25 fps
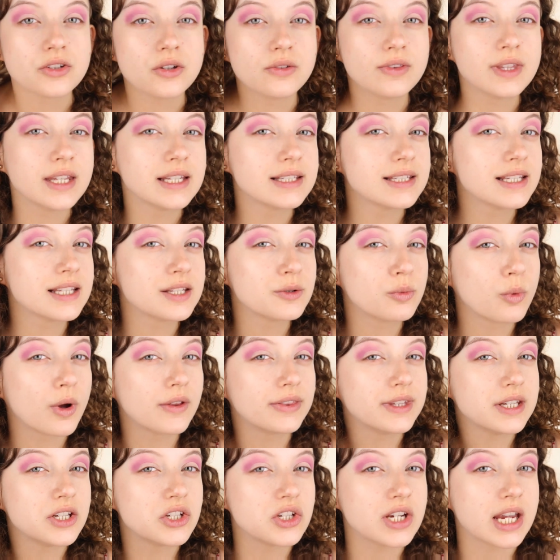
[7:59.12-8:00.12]
So this is
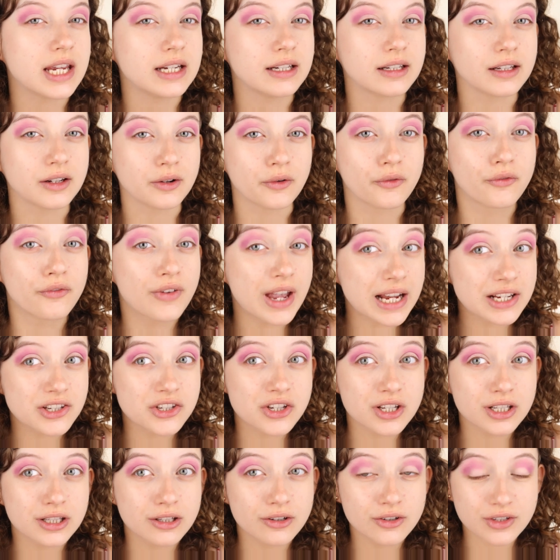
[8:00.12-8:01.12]
what the shade Confection